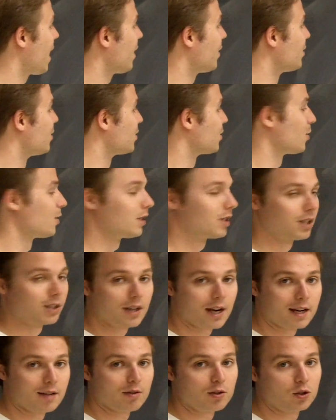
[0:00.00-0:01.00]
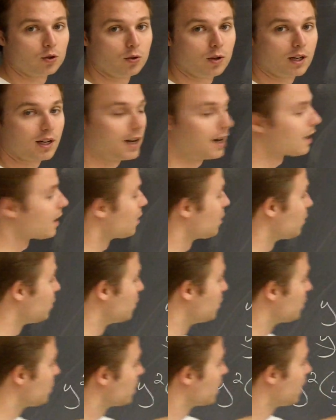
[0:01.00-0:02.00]
value. So this is kind of a trick I can
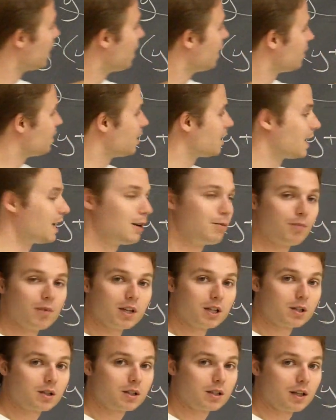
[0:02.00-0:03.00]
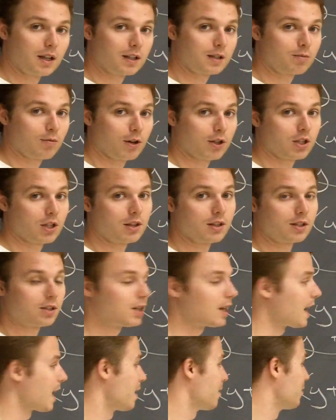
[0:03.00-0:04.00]
use to keep this expression the
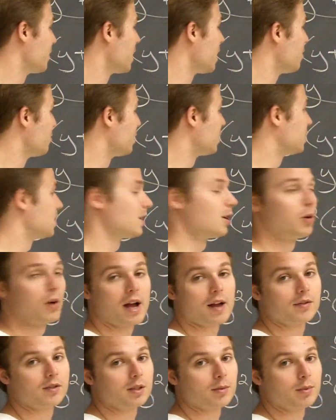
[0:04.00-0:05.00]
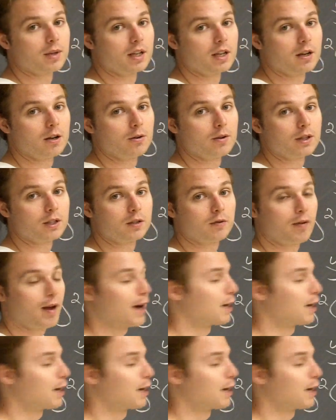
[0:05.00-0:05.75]
same, but still have something here that's